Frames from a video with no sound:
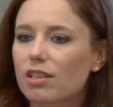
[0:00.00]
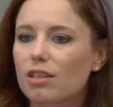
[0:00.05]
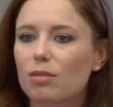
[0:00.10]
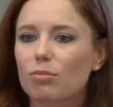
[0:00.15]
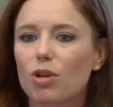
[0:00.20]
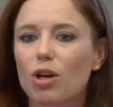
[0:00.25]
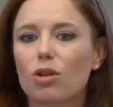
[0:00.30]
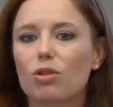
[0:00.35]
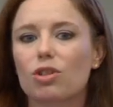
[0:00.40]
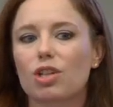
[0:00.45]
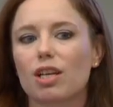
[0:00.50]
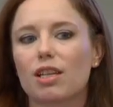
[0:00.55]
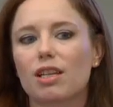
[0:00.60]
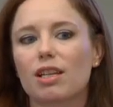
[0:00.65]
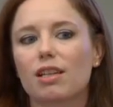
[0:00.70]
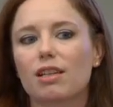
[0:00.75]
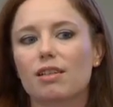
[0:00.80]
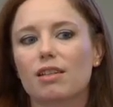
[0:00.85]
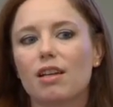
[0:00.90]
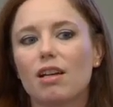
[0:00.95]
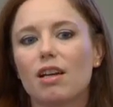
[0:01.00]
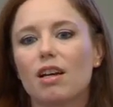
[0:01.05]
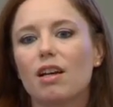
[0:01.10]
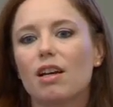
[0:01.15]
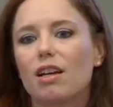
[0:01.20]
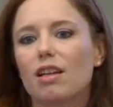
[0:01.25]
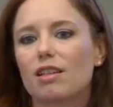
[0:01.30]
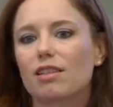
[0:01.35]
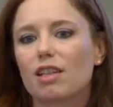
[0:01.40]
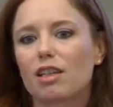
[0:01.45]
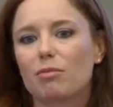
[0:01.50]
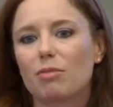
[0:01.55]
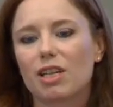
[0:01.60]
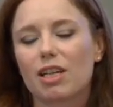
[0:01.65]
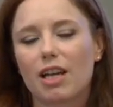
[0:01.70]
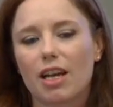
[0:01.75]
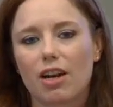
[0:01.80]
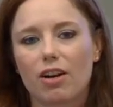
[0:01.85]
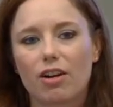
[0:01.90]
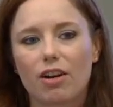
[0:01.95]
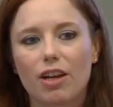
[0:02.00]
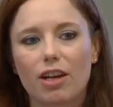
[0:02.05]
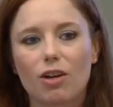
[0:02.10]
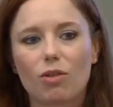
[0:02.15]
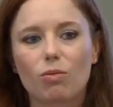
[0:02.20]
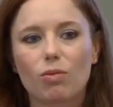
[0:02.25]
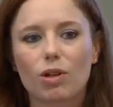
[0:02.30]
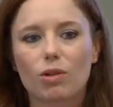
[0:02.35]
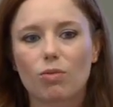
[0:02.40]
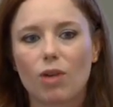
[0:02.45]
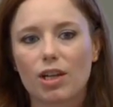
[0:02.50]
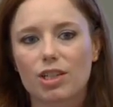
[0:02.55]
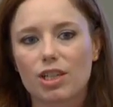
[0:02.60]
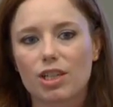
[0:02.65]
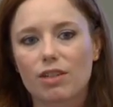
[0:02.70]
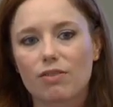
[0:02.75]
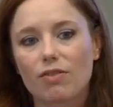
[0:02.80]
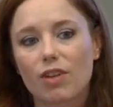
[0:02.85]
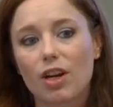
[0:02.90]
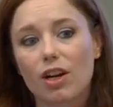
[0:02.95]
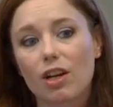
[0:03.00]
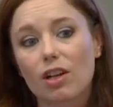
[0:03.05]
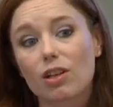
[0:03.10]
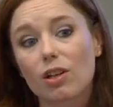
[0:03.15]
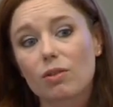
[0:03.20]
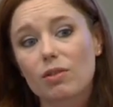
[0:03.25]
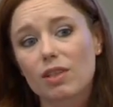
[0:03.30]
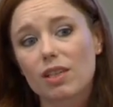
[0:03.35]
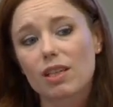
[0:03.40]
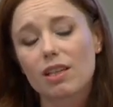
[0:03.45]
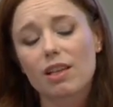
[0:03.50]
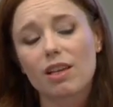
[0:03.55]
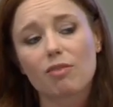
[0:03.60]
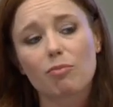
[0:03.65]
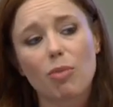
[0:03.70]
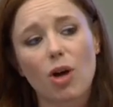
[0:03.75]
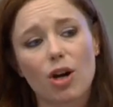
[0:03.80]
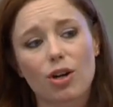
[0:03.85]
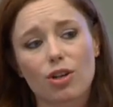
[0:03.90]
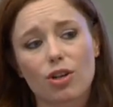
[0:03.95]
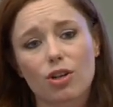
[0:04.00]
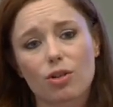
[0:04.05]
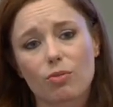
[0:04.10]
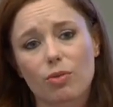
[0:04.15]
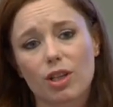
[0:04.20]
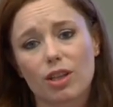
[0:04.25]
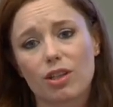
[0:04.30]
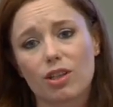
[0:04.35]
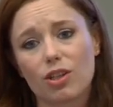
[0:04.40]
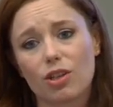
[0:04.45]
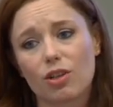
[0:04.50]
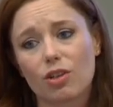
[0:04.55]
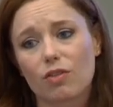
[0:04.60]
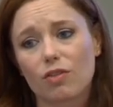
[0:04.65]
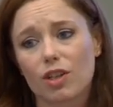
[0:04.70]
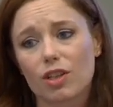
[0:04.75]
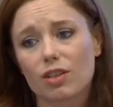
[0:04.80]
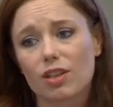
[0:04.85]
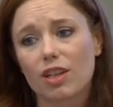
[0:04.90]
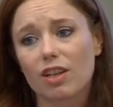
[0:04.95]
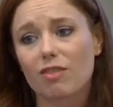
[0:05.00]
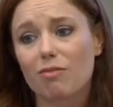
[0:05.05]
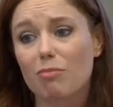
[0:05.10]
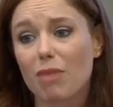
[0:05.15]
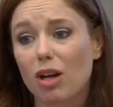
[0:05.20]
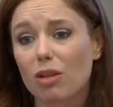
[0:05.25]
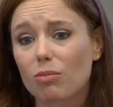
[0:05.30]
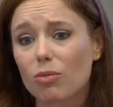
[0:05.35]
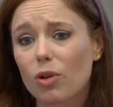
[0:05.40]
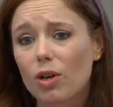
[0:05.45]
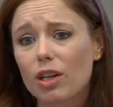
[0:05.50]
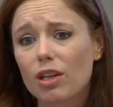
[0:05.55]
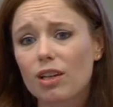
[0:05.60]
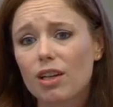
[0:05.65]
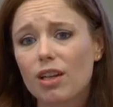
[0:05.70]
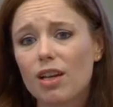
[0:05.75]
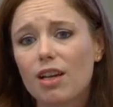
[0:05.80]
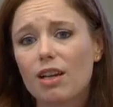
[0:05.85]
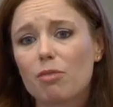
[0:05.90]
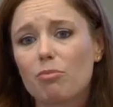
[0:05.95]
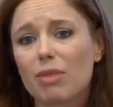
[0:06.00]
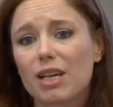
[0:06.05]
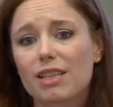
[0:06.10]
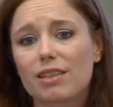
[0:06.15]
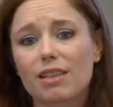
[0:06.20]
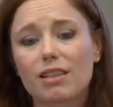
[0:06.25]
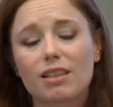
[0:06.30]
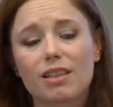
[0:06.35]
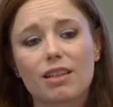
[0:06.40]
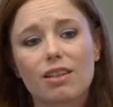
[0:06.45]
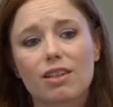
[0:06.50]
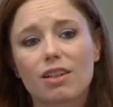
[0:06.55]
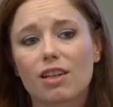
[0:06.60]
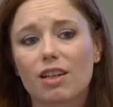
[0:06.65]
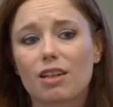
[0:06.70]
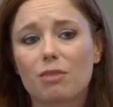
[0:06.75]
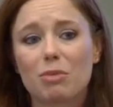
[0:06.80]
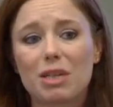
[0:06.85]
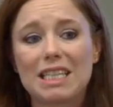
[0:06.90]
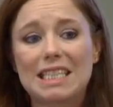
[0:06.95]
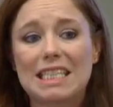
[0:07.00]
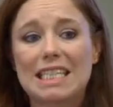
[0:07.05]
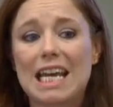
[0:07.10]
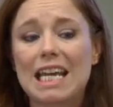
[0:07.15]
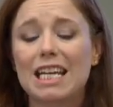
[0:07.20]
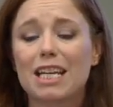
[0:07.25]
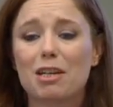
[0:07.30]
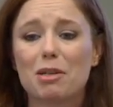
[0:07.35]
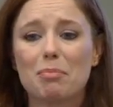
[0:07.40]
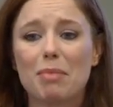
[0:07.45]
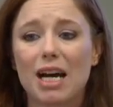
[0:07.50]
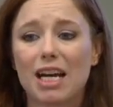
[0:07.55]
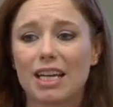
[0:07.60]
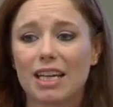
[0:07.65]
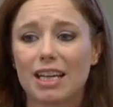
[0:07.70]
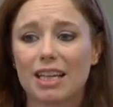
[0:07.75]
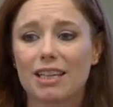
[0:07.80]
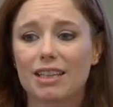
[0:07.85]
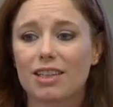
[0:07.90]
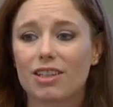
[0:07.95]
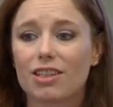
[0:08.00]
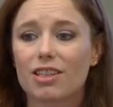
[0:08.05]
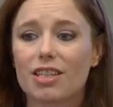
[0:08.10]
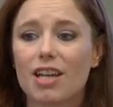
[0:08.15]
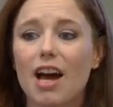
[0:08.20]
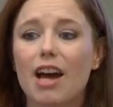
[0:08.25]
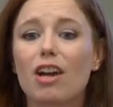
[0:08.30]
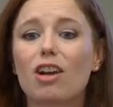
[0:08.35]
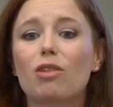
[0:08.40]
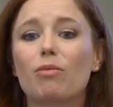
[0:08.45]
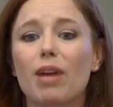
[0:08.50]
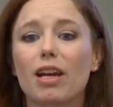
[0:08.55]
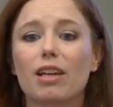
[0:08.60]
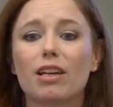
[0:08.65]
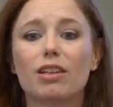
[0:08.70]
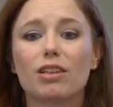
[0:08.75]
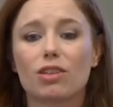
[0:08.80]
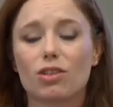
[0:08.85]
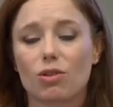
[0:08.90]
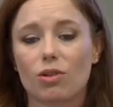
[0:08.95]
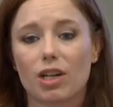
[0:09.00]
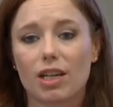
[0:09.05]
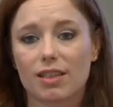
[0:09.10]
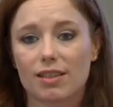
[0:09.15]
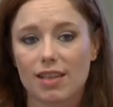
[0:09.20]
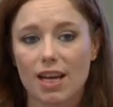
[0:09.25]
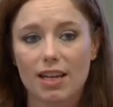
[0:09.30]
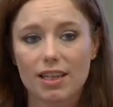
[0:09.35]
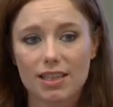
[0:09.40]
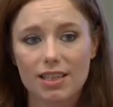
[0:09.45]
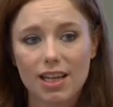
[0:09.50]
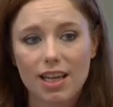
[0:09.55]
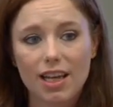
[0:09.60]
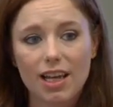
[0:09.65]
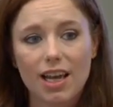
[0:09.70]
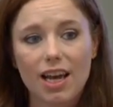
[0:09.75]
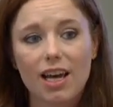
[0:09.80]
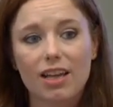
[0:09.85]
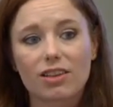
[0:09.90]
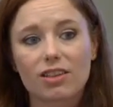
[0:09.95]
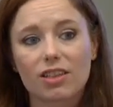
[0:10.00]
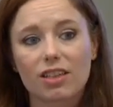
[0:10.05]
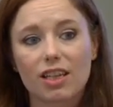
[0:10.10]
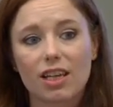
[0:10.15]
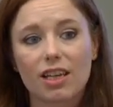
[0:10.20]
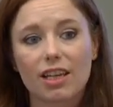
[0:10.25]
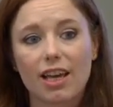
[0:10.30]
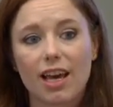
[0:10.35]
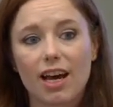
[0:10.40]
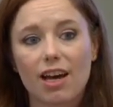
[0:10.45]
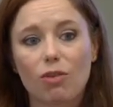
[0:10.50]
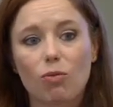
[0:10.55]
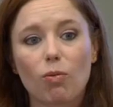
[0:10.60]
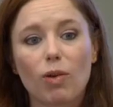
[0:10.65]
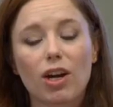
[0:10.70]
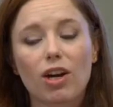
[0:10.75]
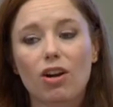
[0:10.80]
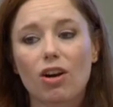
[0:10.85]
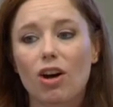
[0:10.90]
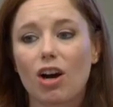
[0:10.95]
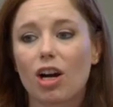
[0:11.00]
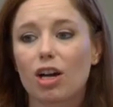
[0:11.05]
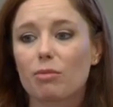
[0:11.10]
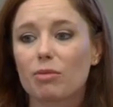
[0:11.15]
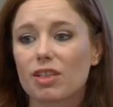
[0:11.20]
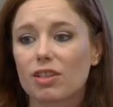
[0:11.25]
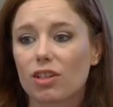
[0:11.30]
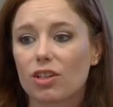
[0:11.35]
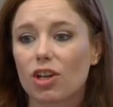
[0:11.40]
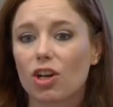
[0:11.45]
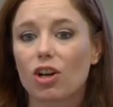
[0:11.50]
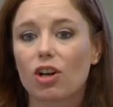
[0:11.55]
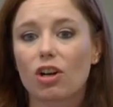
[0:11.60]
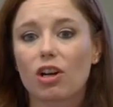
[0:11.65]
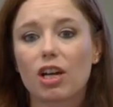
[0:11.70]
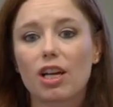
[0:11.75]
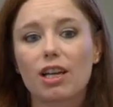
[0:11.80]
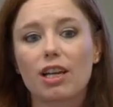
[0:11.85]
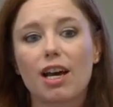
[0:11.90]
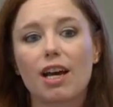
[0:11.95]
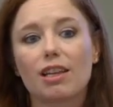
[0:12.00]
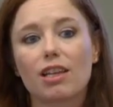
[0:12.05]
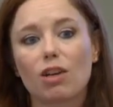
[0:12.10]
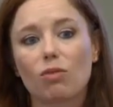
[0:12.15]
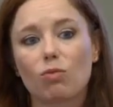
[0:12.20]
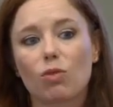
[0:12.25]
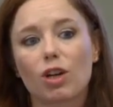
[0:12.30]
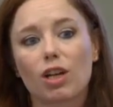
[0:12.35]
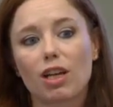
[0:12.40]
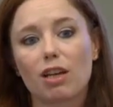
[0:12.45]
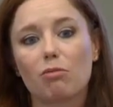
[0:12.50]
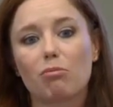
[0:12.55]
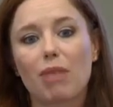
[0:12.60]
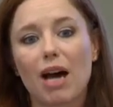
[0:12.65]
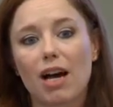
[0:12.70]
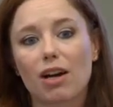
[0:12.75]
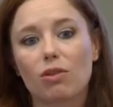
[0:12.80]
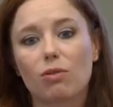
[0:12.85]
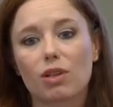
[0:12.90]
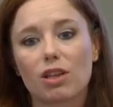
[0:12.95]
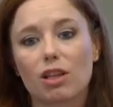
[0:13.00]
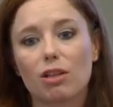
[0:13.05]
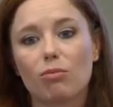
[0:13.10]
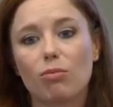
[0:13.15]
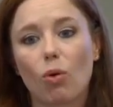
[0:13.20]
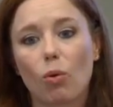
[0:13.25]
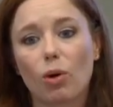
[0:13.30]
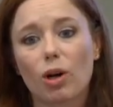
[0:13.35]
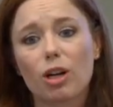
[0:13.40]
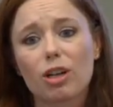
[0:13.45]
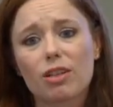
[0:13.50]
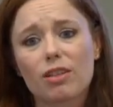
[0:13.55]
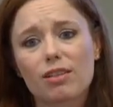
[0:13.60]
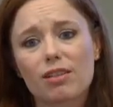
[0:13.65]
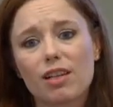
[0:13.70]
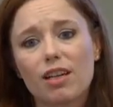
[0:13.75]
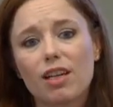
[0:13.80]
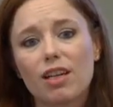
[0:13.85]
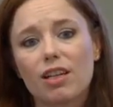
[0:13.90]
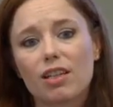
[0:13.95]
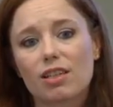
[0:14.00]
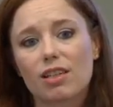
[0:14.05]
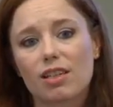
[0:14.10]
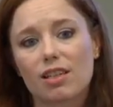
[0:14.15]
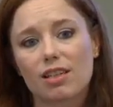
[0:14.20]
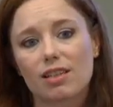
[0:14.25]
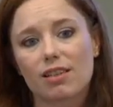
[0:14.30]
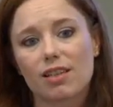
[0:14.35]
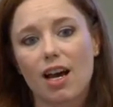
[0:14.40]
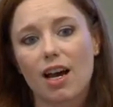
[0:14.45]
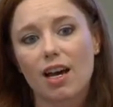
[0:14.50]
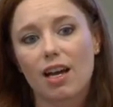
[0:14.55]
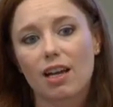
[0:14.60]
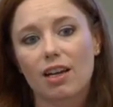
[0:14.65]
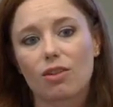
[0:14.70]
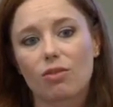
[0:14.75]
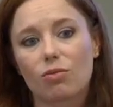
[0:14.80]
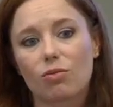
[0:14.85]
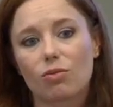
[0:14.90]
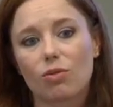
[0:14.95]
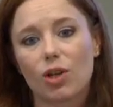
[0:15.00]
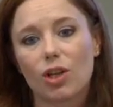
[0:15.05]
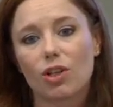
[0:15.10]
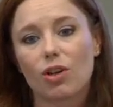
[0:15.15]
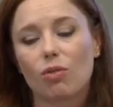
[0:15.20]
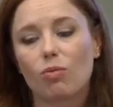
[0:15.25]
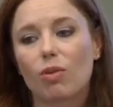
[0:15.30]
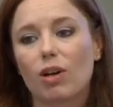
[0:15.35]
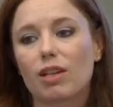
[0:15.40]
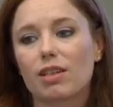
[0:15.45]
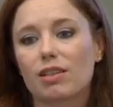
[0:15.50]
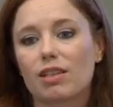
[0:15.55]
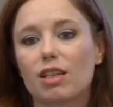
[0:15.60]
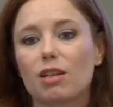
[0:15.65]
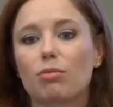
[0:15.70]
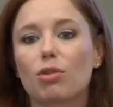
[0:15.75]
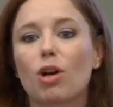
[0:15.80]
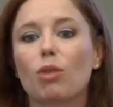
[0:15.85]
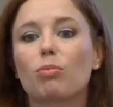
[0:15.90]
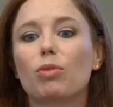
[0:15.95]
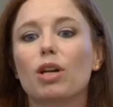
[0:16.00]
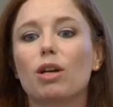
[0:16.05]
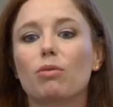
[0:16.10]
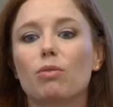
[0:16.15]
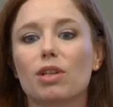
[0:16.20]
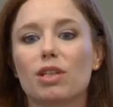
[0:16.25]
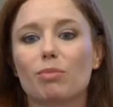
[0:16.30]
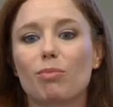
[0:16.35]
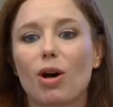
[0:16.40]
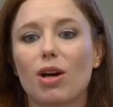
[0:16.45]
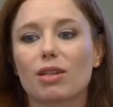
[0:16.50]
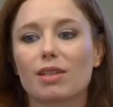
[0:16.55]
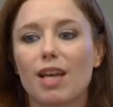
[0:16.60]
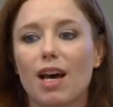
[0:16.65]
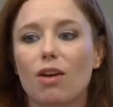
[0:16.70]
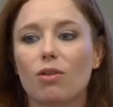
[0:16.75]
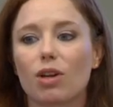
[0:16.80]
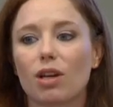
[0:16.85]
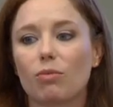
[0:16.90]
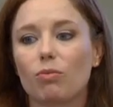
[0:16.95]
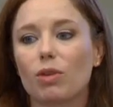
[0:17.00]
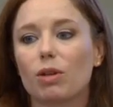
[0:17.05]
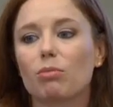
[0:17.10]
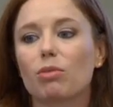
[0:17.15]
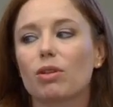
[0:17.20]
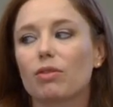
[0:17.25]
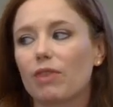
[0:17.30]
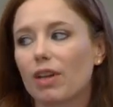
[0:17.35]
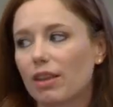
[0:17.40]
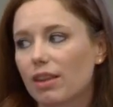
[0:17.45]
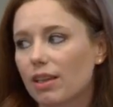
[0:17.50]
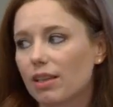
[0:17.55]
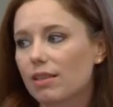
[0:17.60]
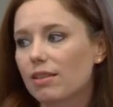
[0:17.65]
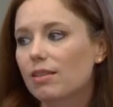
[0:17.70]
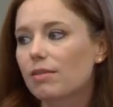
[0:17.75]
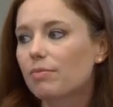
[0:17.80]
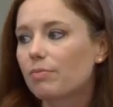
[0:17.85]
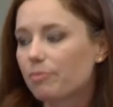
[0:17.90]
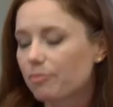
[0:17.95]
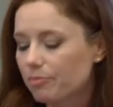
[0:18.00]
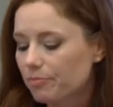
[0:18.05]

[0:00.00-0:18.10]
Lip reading: this approach. I think it's going to be an area we're watching very closely. They've partnered with the University of Melbourne. Basically, they're going to be data mining their entire regulatory set and looking at where harm is occurring and then working back with the boards to decide, you know, what is the appropriate response? How can we prevent this?